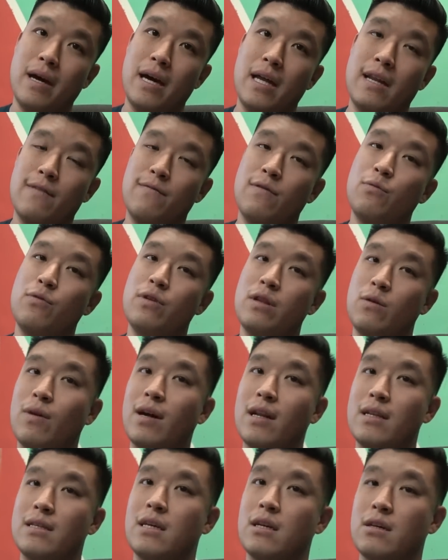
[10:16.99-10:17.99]
and if you really
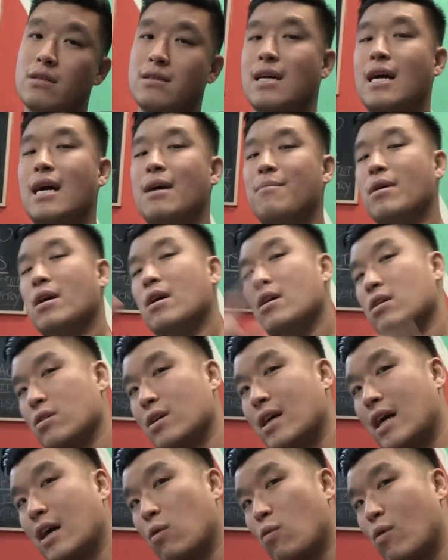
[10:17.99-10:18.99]
want to tell time, you
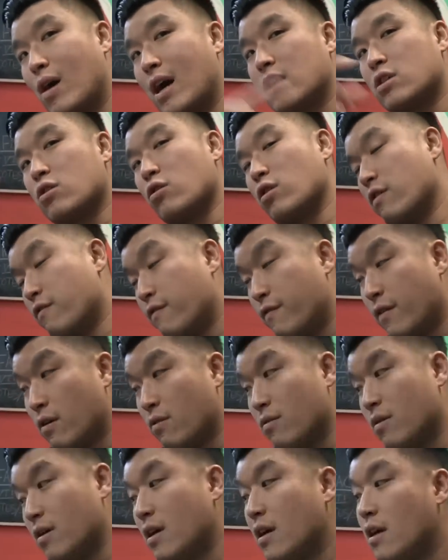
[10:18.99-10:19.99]
gotta watch or your
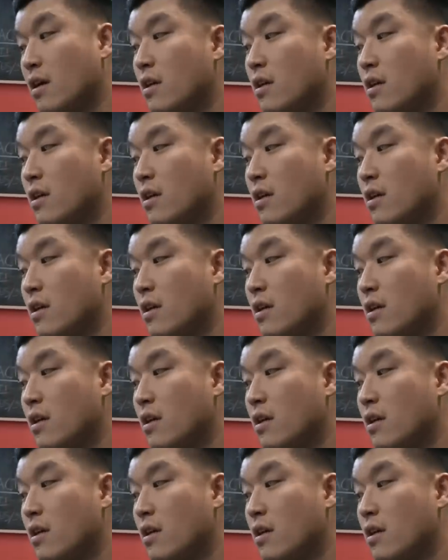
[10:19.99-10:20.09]
phone.